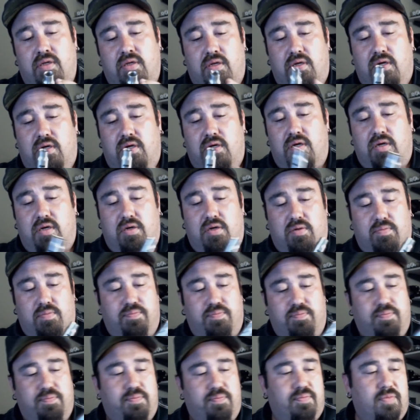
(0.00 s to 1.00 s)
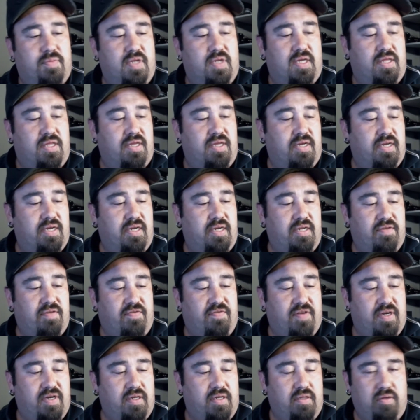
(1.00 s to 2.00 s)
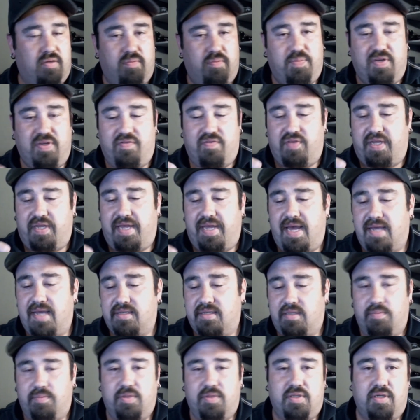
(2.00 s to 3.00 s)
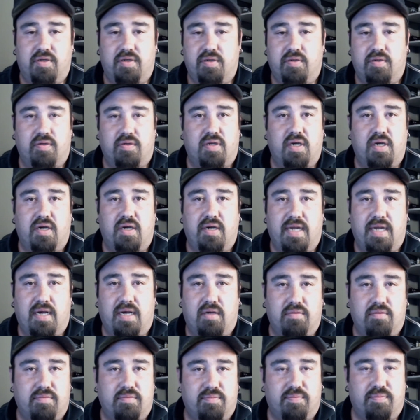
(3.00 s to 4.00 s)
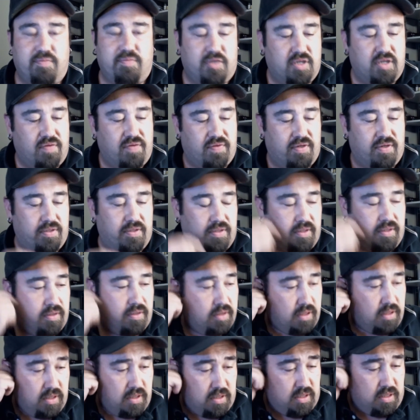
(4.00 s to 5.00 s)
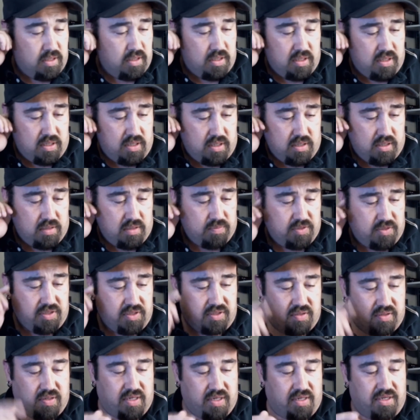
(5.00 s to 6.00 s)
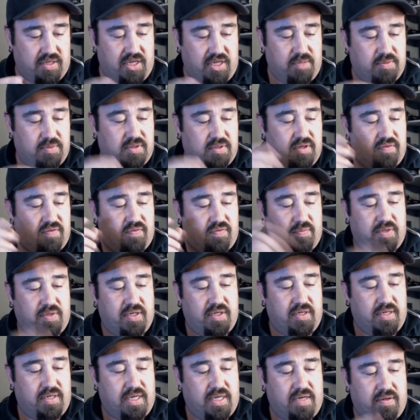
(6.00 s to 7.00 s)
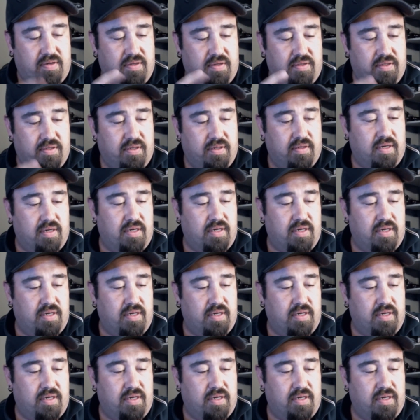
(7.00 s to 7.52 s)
I think I need to find a little bit of a gasket material, cut it out, and shove it in there, just so I can keep stuff from getting down in there.